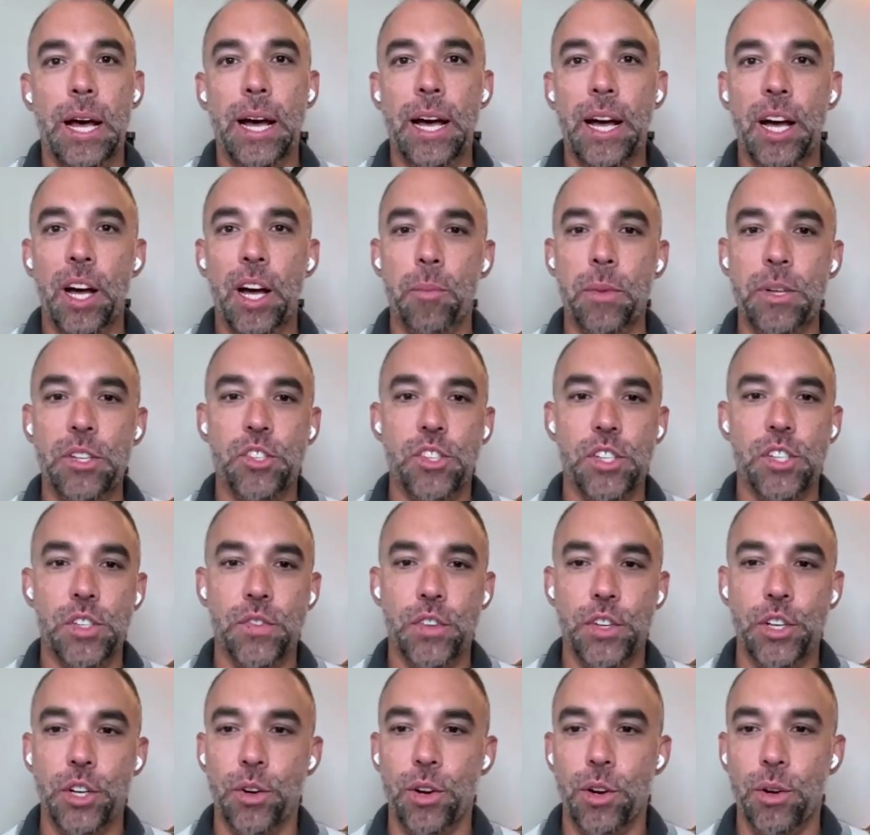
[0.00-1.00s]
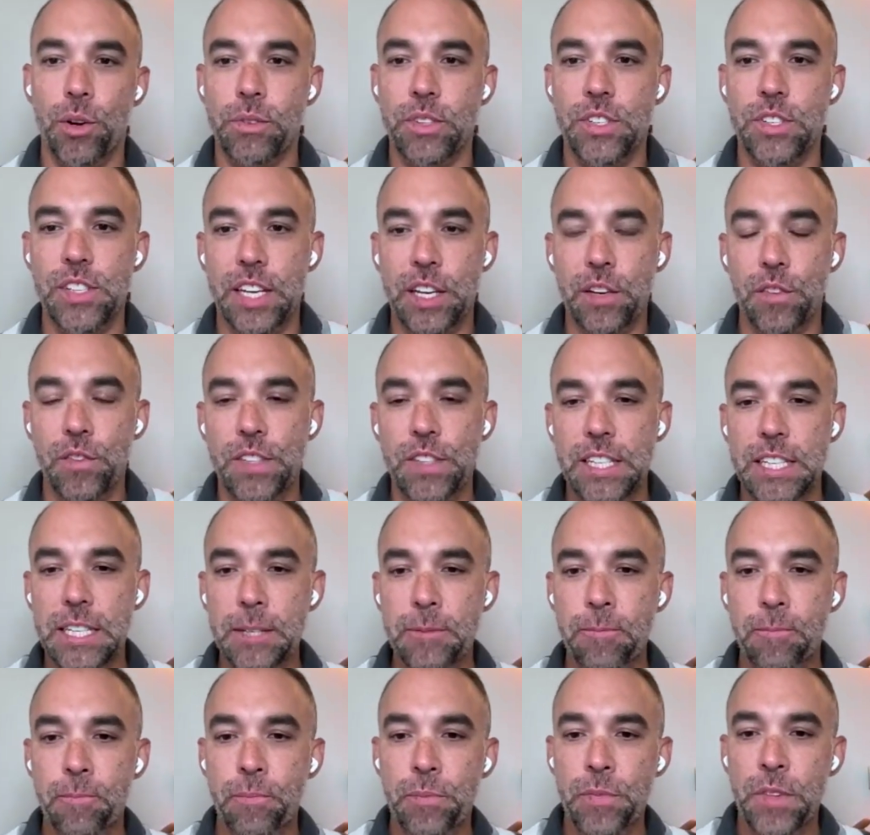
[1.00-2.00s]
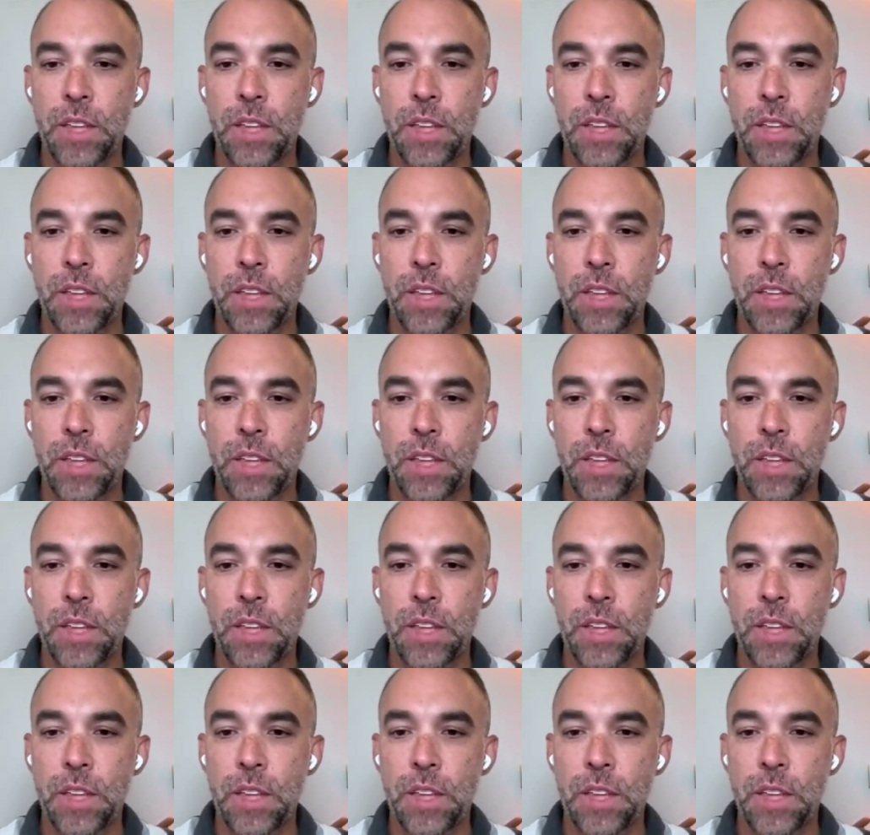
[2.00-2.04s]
It's just for your own safety.